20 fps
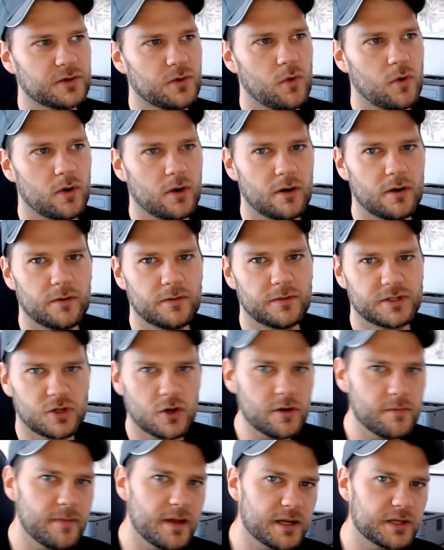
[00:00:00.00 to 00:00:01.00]
or
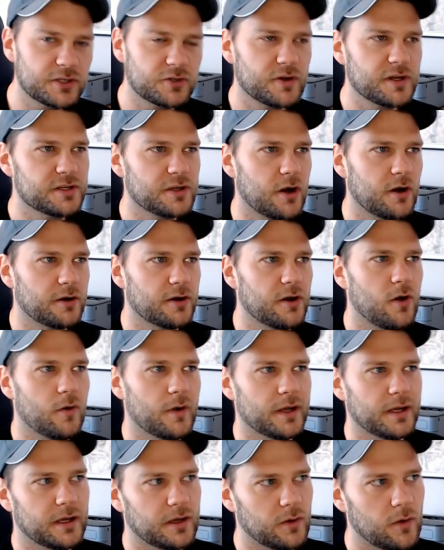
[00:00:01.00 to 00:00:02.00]
certain ministries aren't
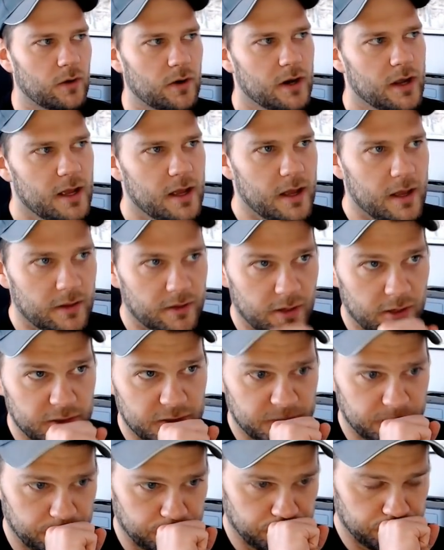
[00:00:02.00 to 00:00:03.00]
going, or
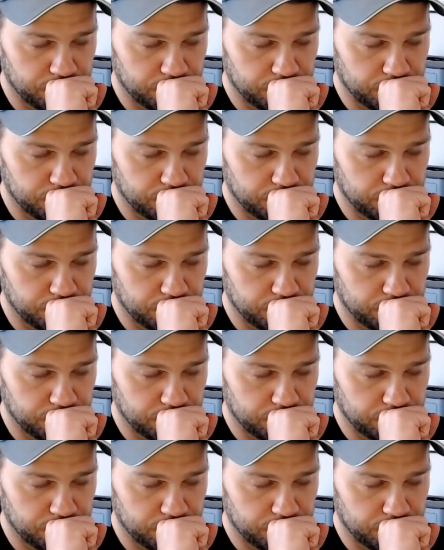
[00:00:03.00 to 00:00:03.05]
there's